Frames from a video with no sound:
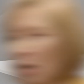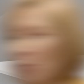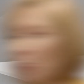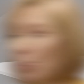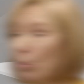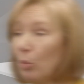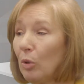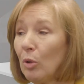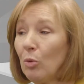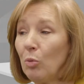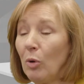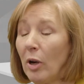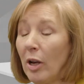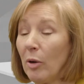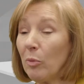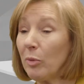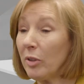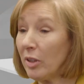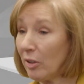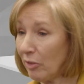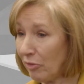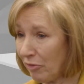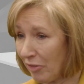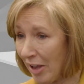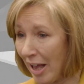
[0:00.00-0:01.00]
We'll work with
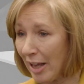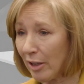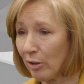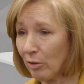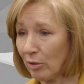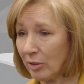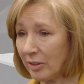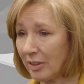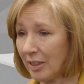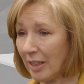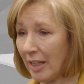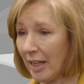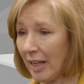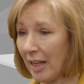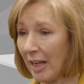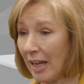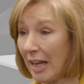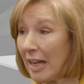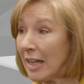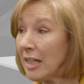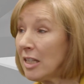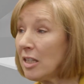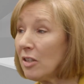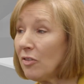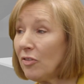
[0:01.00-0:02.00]
the faculty
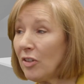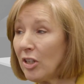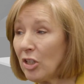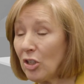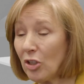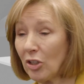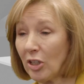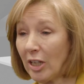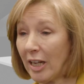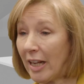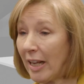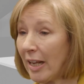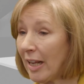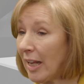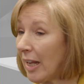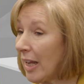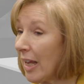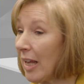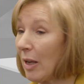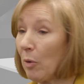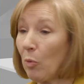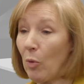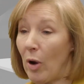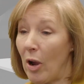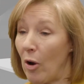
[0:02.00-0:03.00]
individually
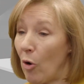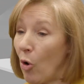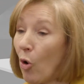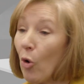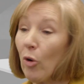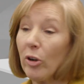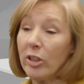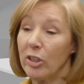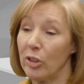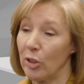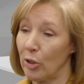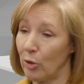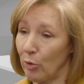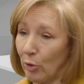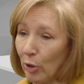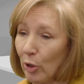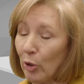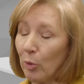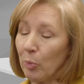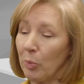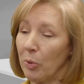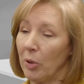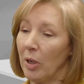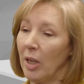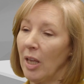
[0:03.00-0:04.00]
or as a
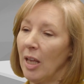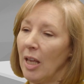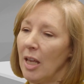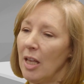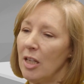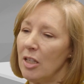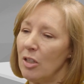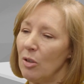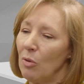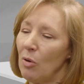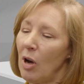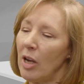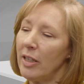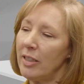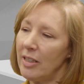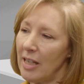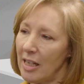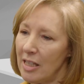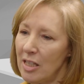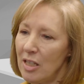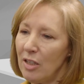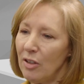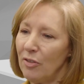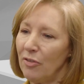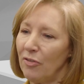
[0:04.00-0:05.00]
group to
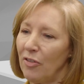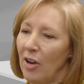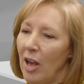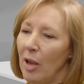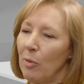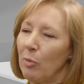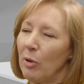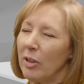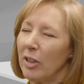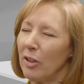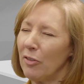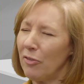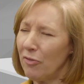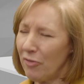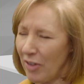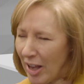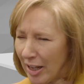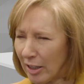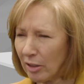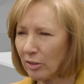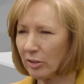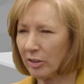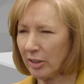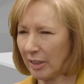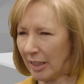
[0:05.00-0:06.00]
identify what the
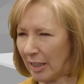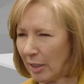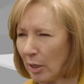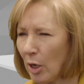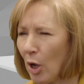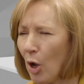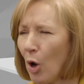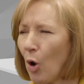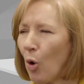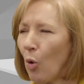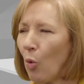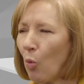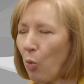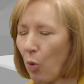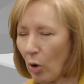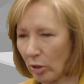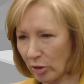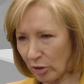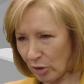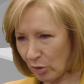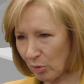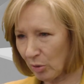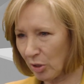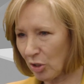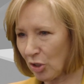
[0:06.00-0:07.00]
faculty
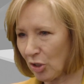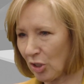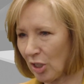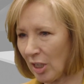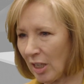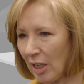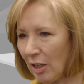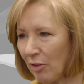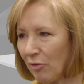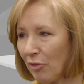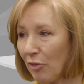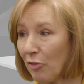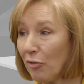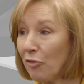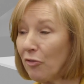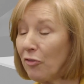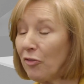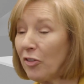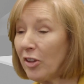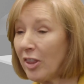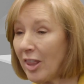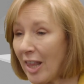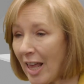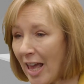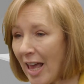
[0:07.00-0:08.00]
want to achieve for
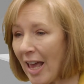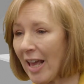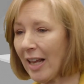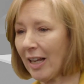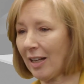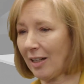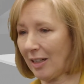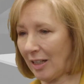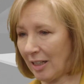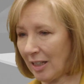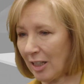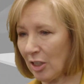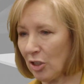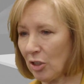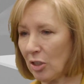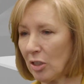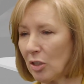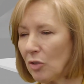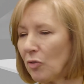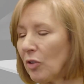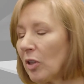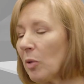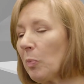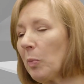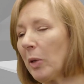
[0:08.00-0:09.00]
their clinicians,
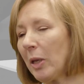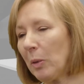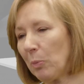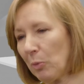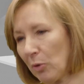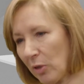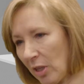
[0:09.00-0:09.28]
for the people